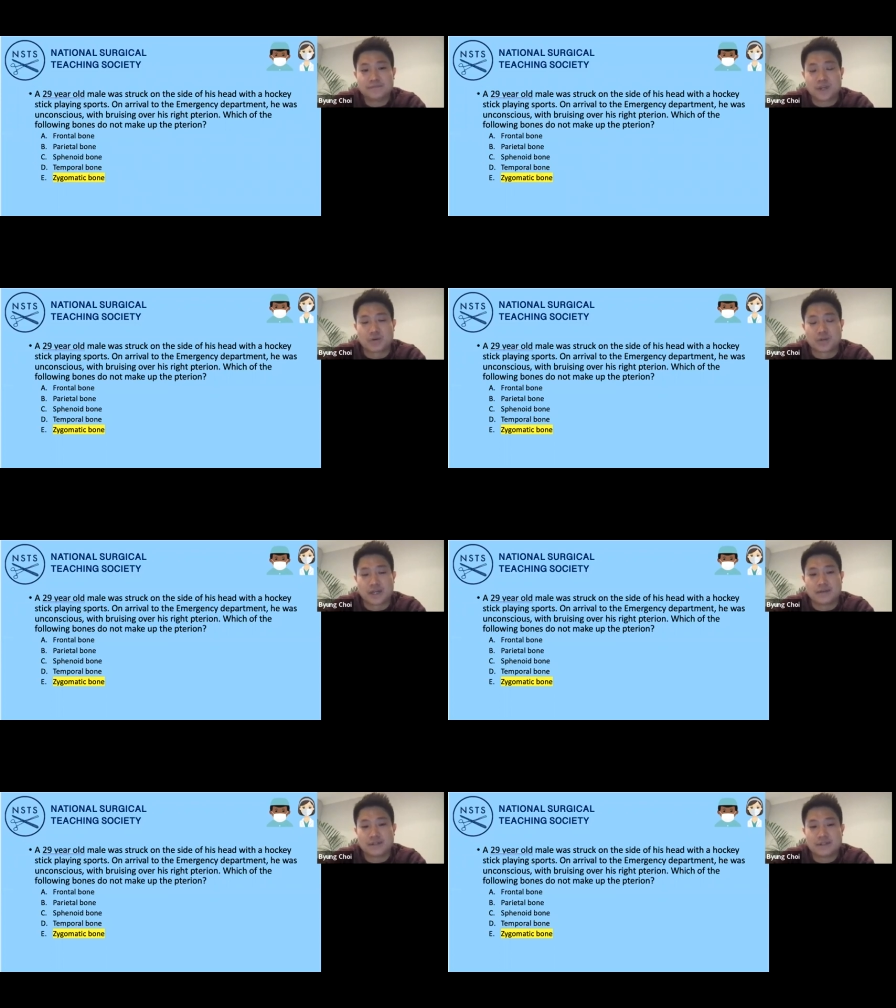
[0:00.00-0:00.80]

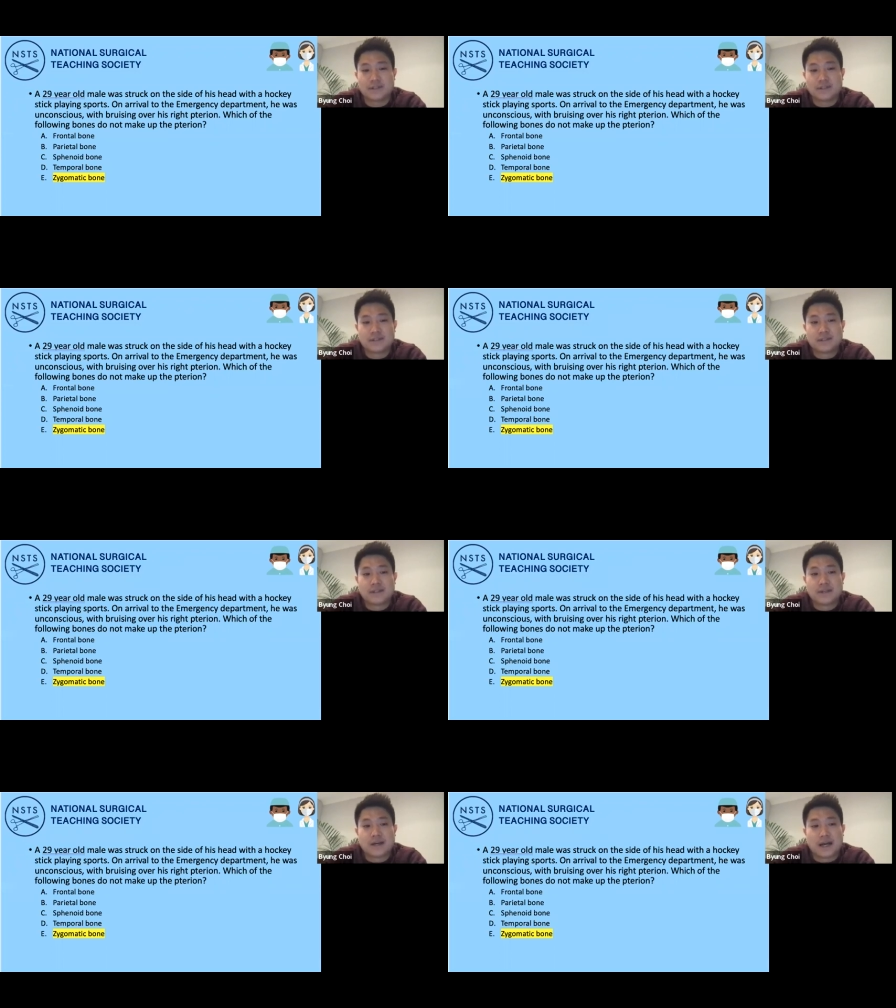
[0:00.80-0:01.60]
Okay,
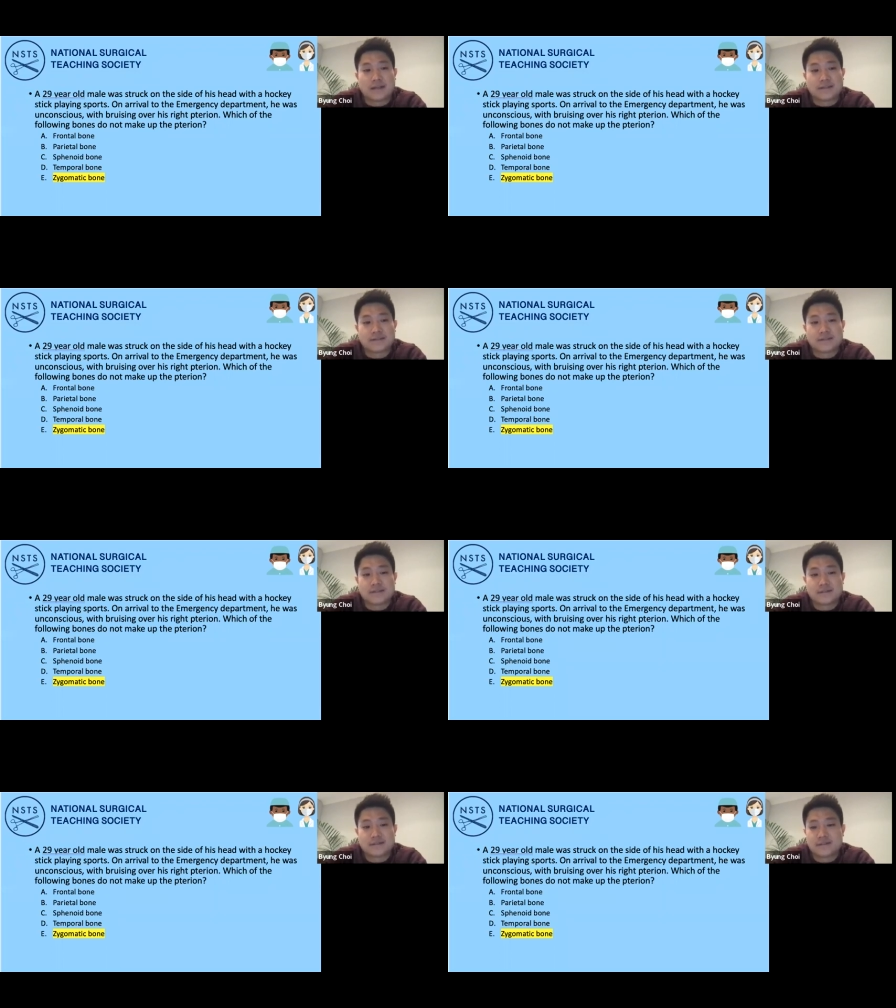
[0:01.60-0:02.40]
and
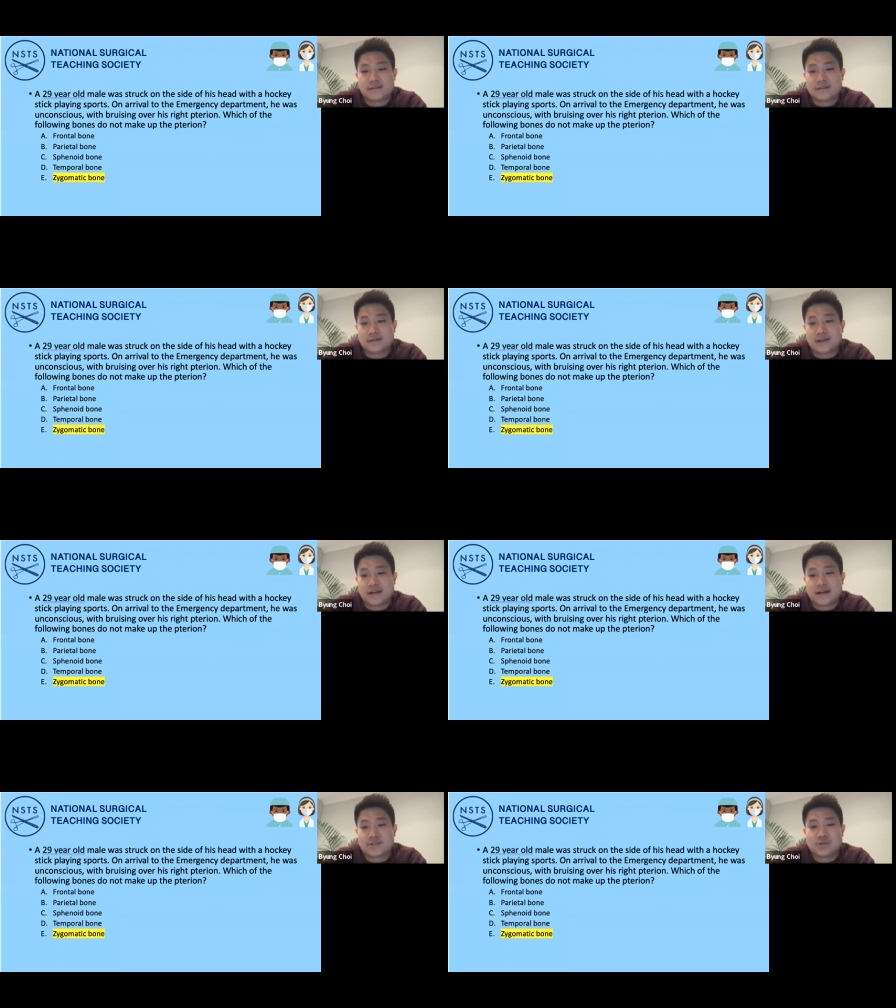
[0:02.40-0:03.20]

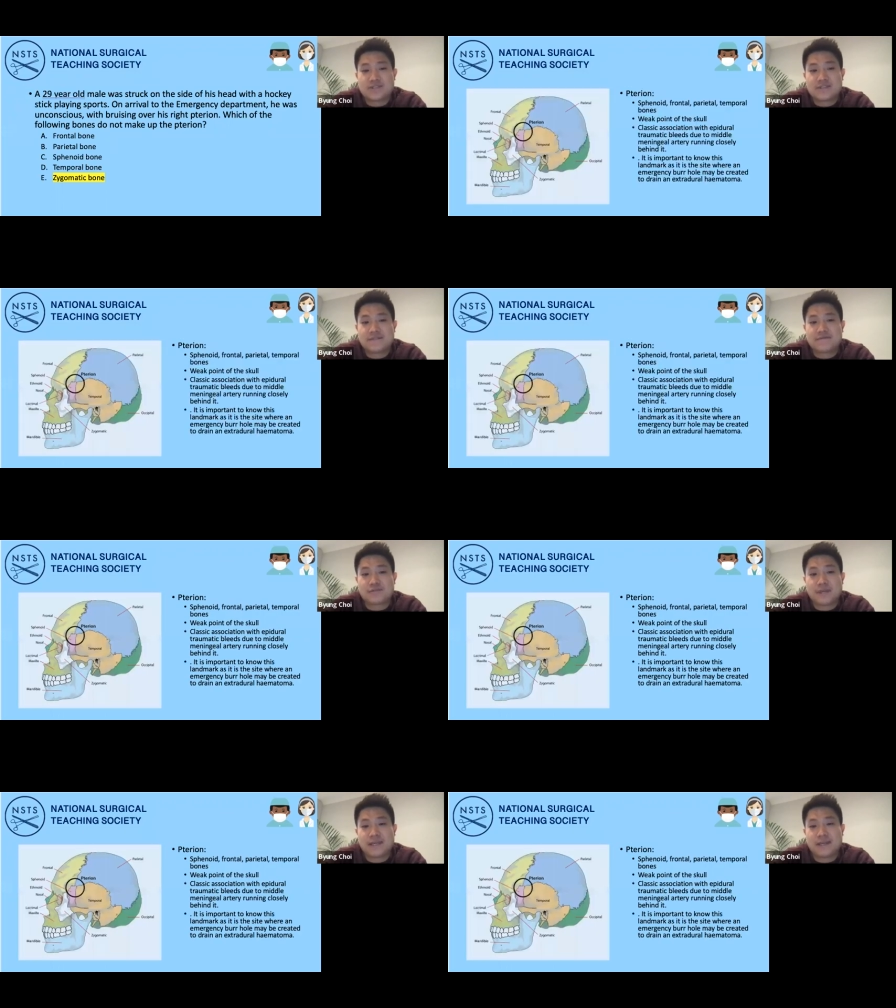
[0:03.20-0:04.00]
as we see
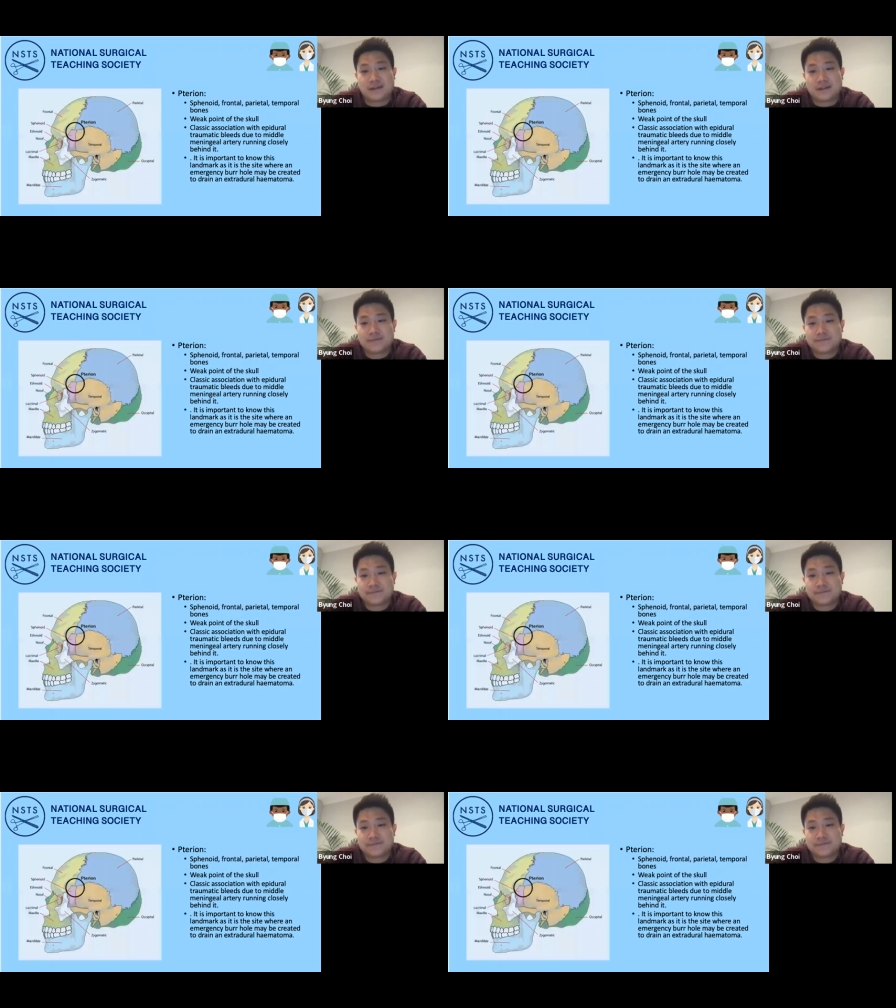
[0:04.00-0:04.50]
from here,